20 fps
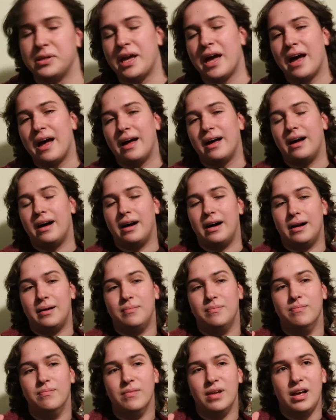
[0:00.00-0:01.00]
yeah,
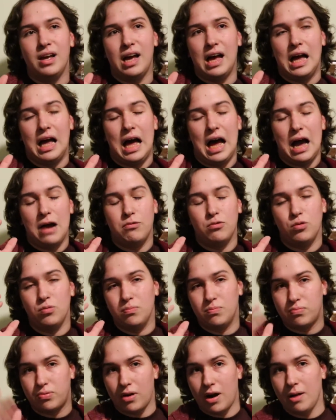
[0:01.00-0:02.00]
I will
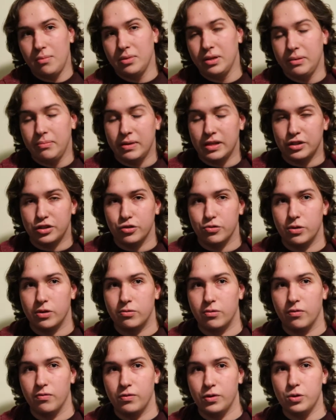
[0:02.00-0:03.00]
probably be doing
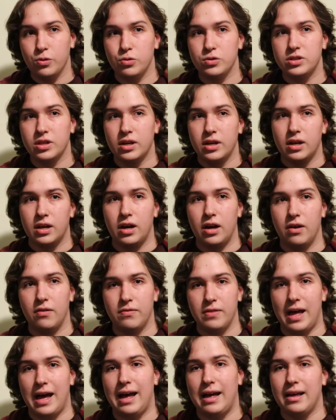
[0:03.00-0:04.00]
reviews
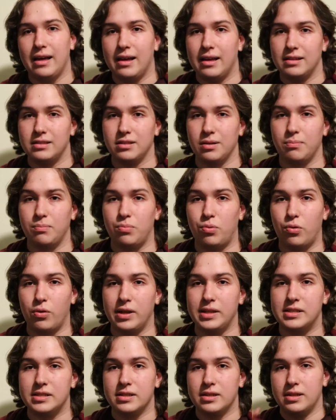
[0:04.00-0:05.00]
of that at some
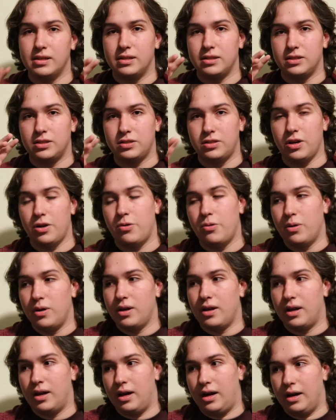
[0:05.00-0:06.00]
point, so
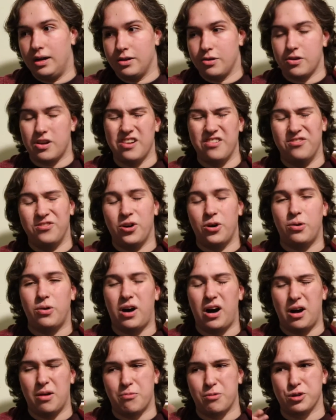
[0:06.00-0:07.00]
you can vote
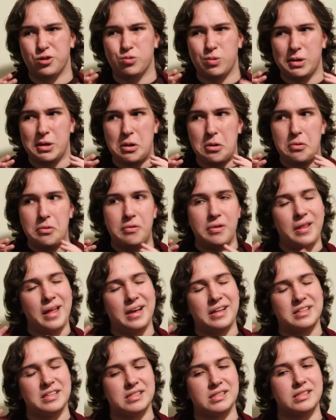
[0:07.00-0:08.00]
on which one you'd
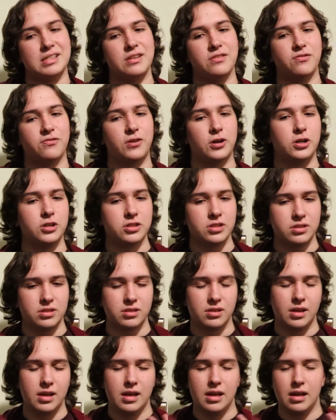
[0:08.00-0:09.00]
like to see first.